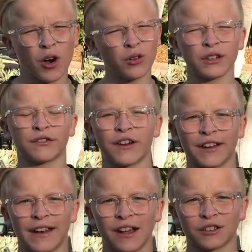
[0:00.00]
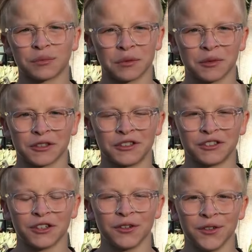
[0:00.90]
Only if I had an algebra book to
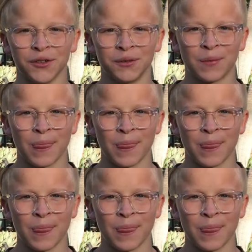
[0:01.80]
show you.